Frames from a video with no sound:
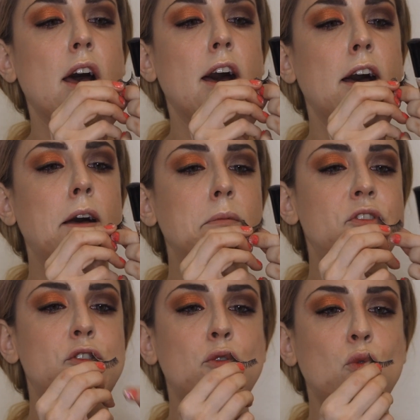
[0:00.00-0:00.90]

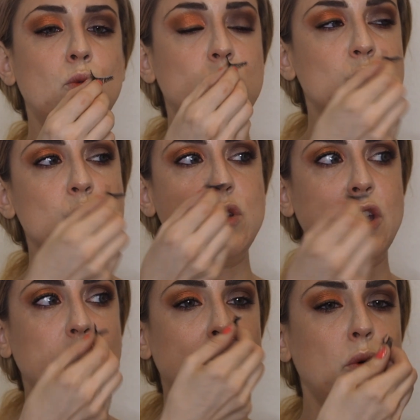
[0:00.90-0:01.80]
to,
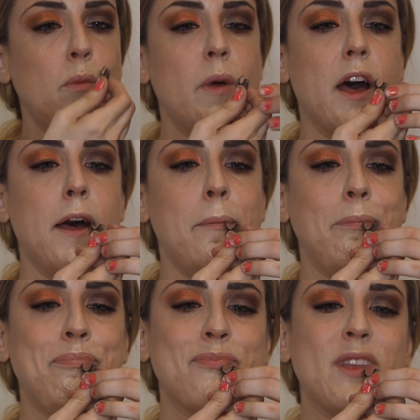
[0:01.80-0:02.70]
you know,
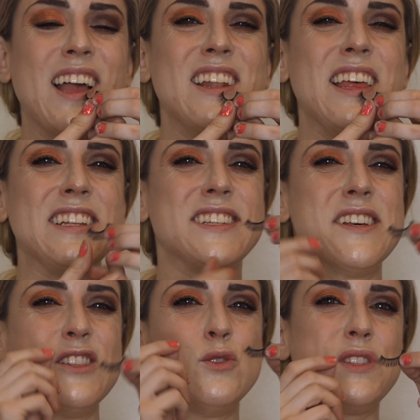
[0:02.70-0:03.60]
kind of like
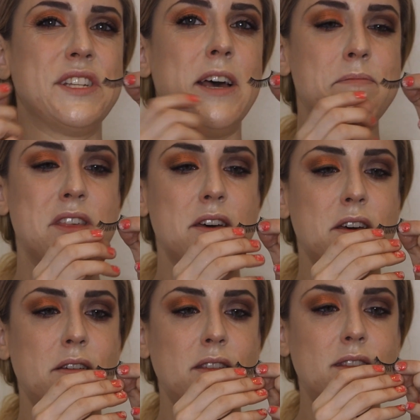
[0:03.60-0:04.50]
to loosen up
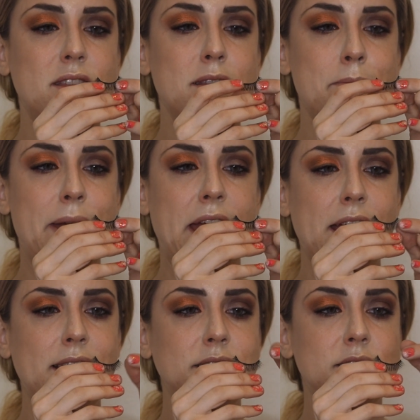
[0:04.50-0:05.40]
the
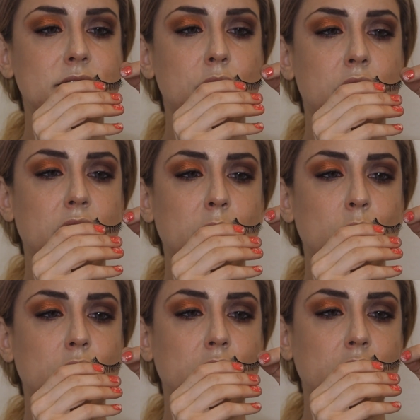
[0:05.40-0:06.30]
band so that it
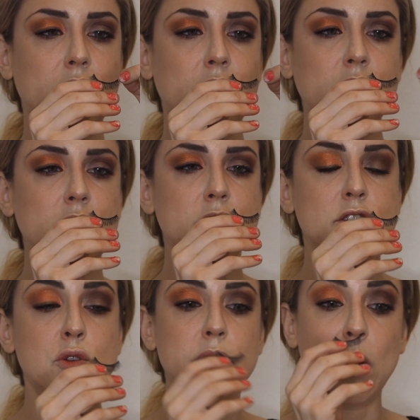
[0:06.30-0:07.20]
would
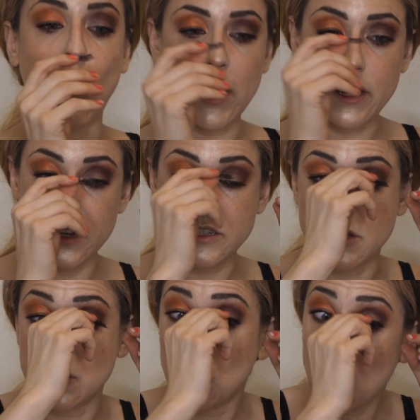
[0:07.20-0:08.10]
do what I wanted it to
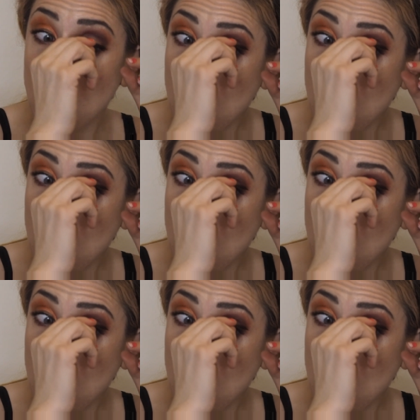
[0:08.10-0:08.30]
do.